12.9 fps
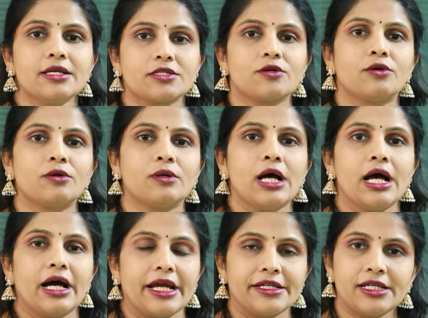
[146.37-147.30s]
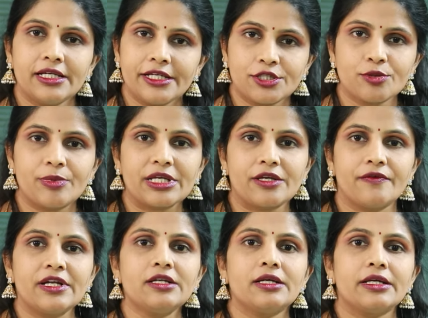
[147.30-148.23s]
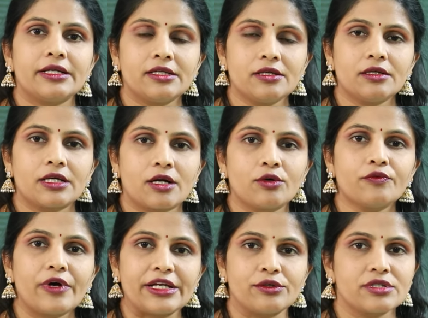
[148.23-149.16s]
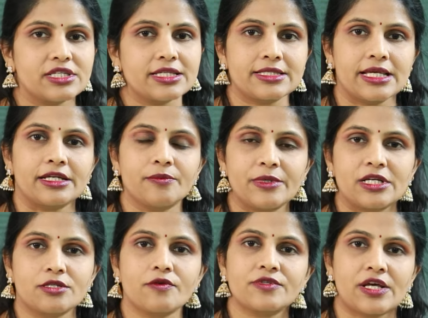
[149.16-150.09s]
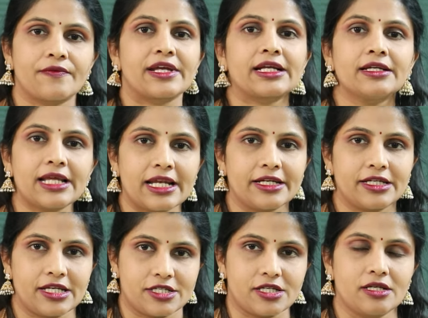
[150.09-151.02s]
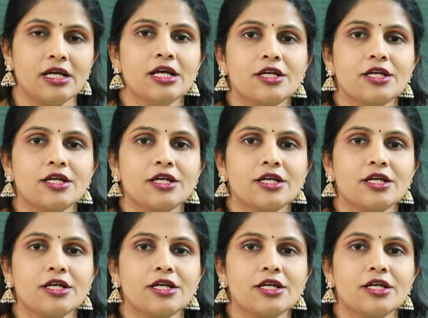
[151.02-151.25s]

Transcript: So ideally it should be given at around 5 to 6 centimeters of cervical dilatation.